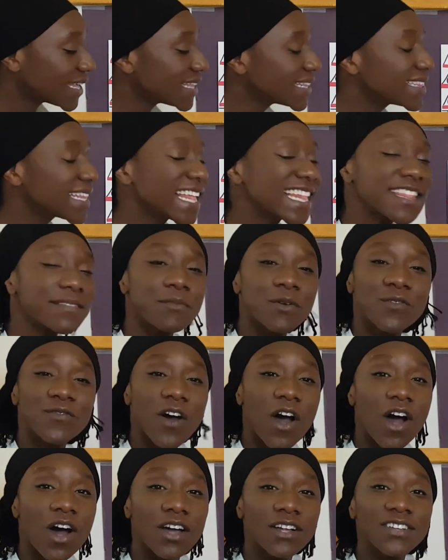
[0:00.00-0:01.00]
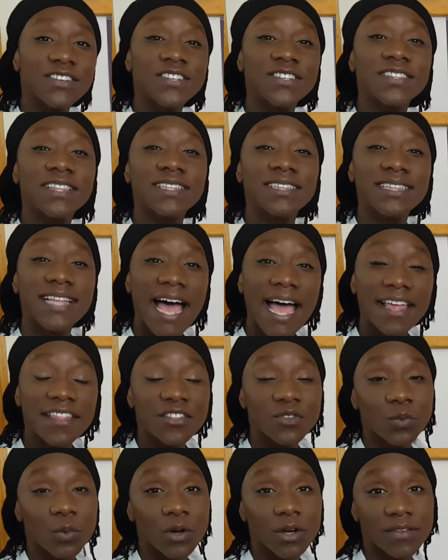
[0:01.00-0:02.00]
Let's move on to the
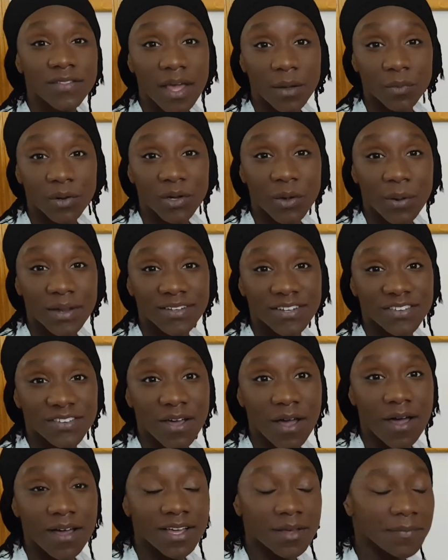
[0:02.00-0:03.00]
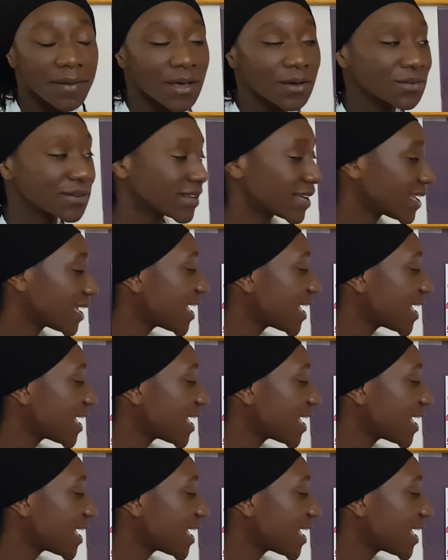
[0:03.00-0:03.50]
last word that we're going to talk about.